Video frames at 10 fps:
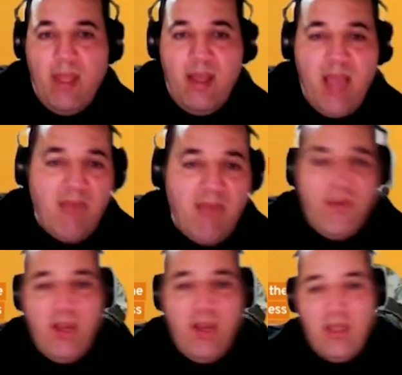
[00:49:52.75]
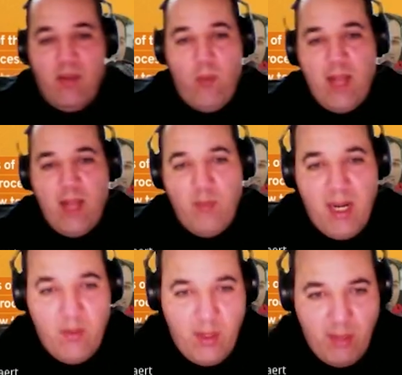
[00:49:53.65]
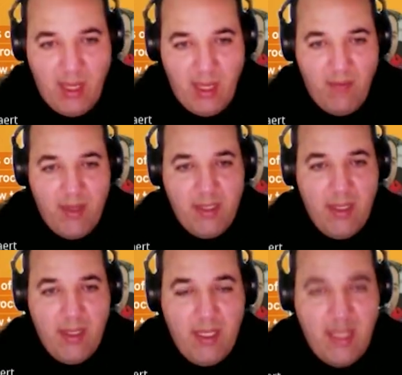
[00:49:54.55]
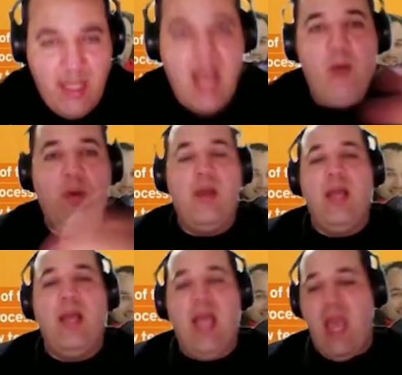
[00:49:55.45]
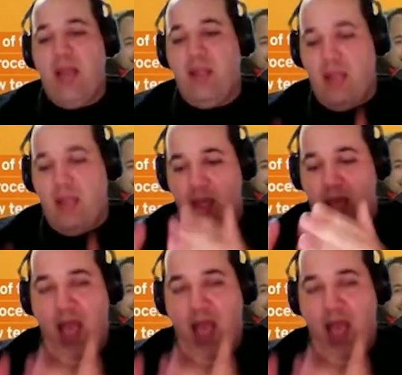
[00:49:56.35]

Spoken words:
everything that what we are going to deliver now has a